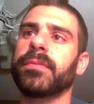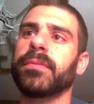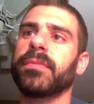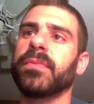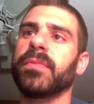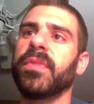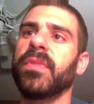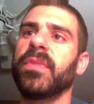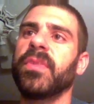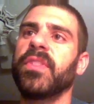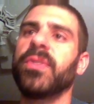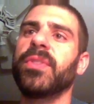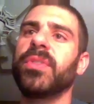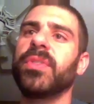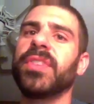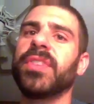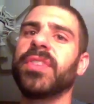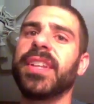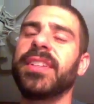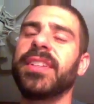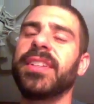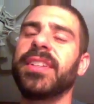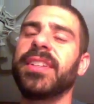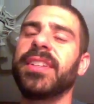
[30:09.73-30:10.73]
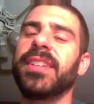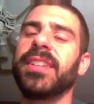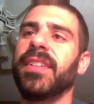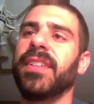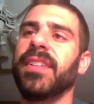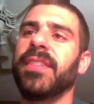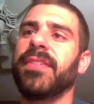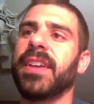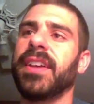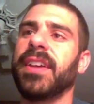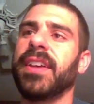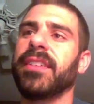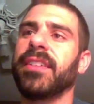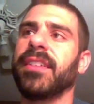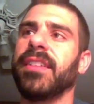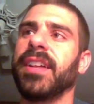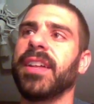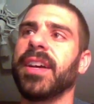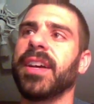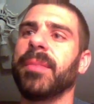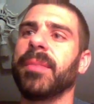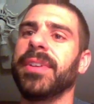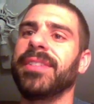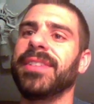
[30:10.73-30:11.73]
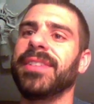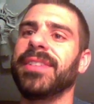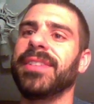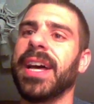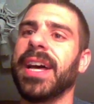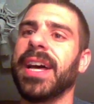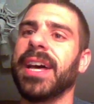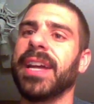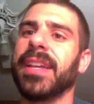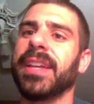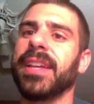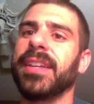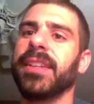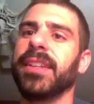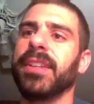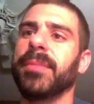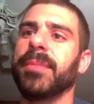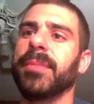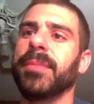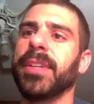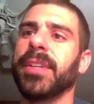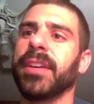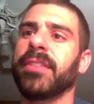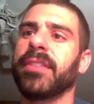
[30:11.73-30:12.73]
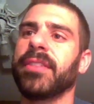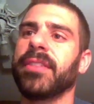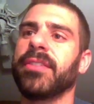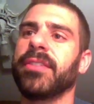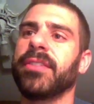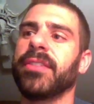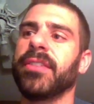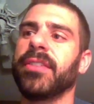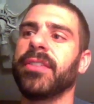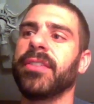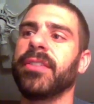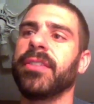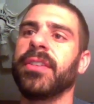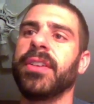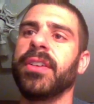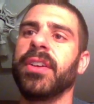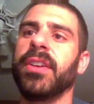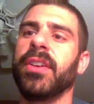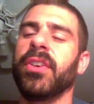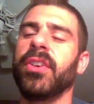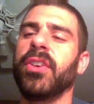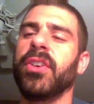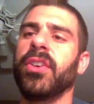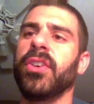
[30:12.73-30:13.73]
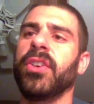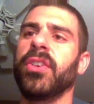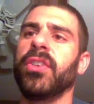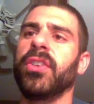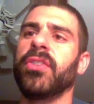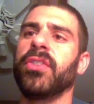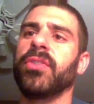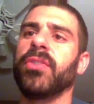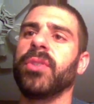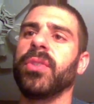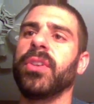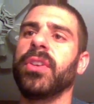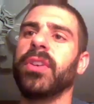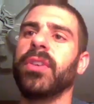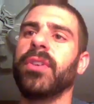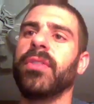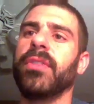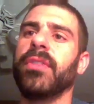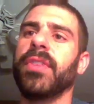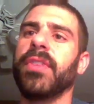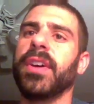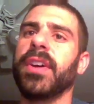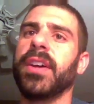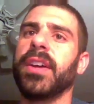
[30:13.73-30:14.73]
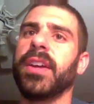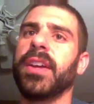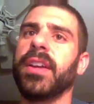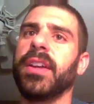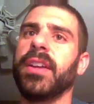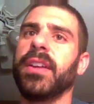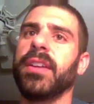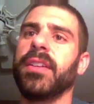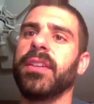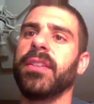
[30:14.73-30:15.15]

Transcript: So he's got a decently fast clonk, but he's not killing me next turn. So I know if I,